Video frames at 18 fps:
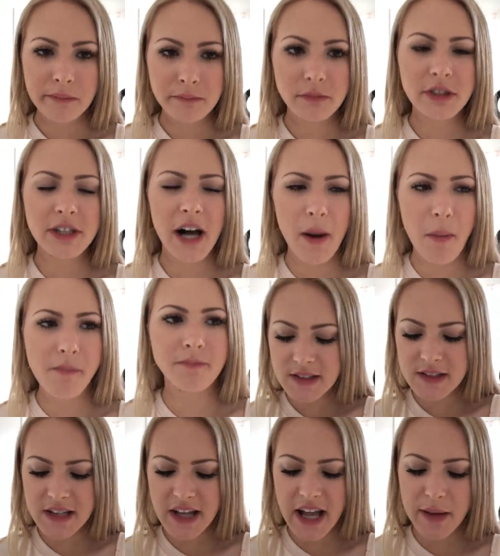Okay,
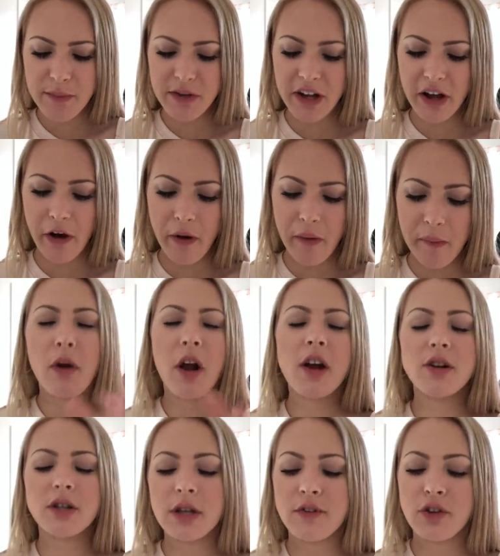same deal. I'm
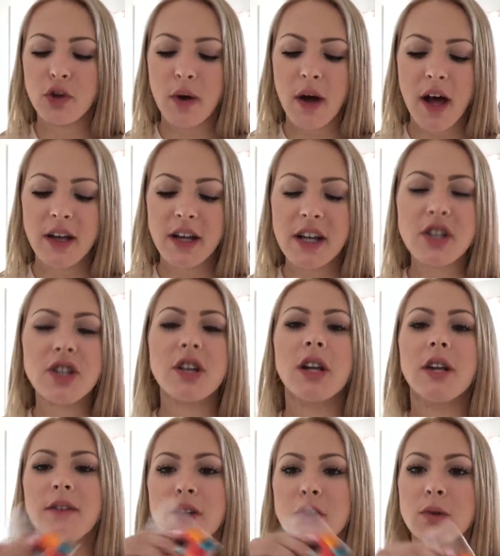not gonna review each
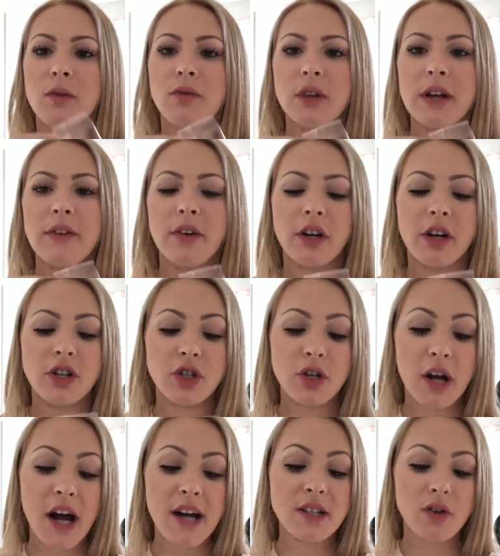individual flavor because
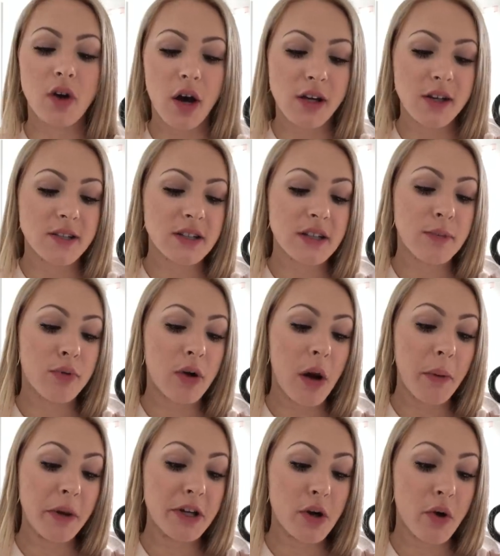you guys honestly
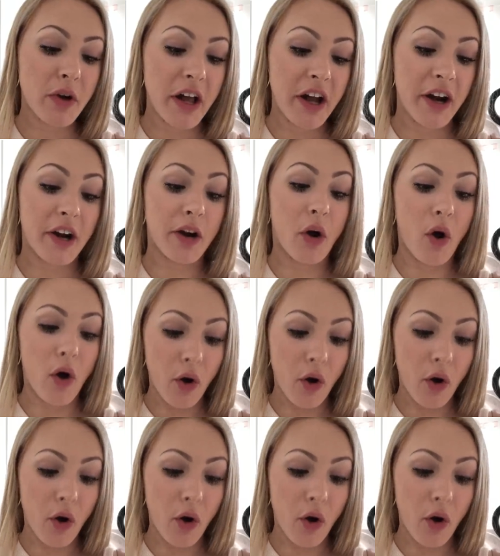probably don't care at